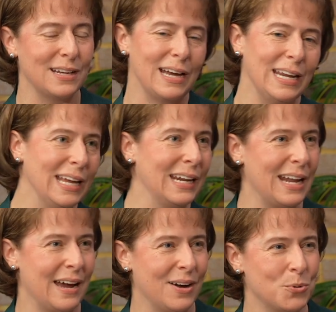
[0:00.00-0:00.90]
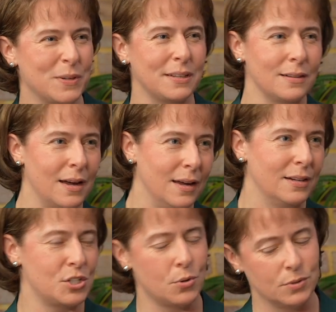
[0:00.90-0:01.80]
kind of in and out, what they
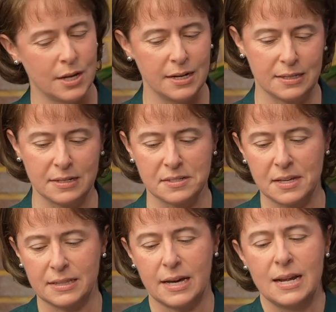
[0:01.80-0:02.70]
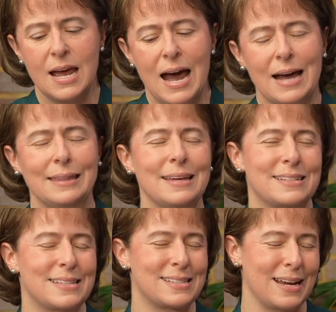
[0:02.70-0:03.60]
like, don't like, things like that. I think
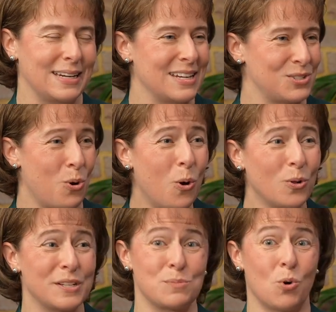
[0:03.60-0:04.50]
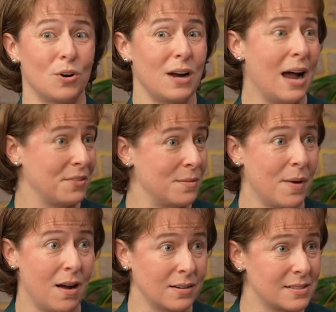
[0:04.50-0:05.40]
society as a whole is more out of the
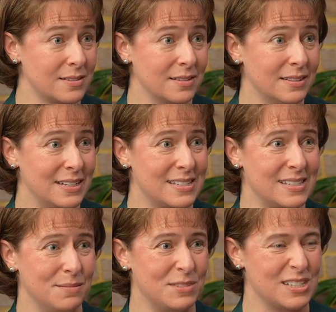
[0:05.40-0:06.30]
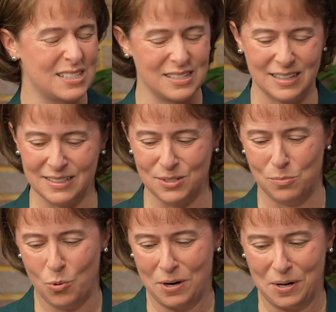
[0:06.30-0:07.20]
box. They seem just a little
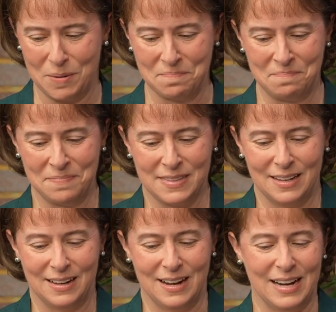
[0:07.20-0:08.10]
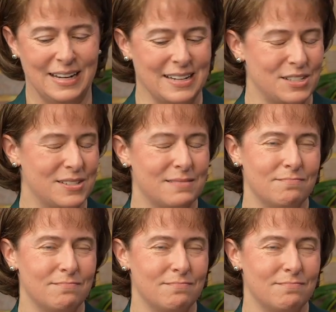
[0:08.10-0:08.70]
more, I guess,